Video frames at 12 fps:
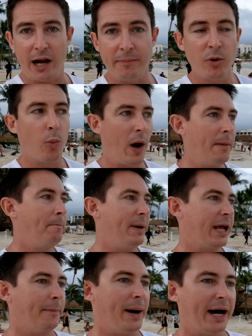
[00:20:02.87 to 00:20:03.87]
I'm the one
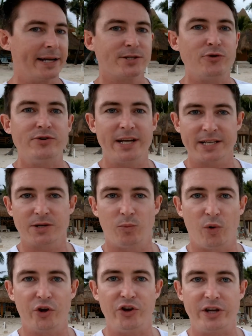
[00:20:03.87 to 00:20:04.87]
pickup artist who doesn't
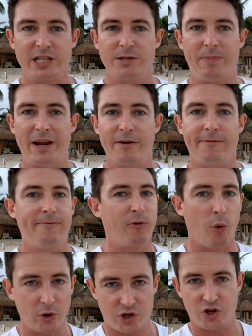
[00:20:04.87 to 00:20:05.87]
want you to spend a
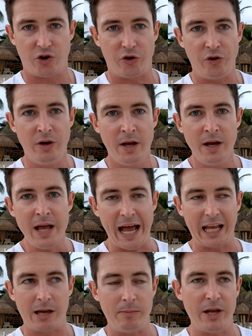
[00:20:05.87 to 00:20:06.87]
fortune
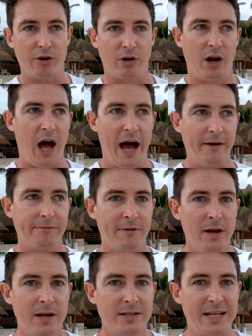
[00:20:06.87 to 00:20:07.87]
and commit your life
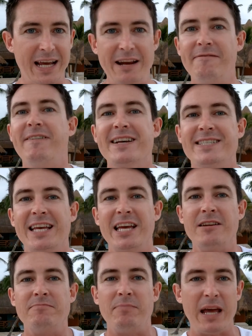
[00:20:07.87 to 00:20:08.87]
to investing
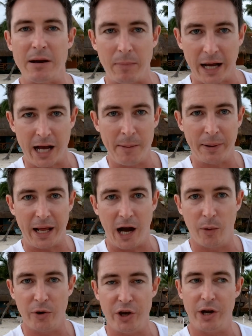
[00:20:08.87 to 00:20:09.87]
in me and my company.
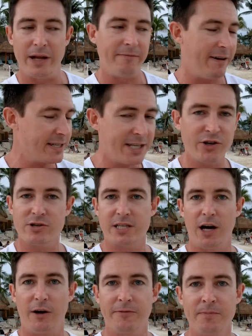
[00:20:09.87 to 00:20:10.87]
I want you to invest in
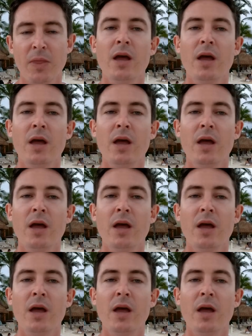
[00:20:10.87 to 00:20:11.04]
yourself,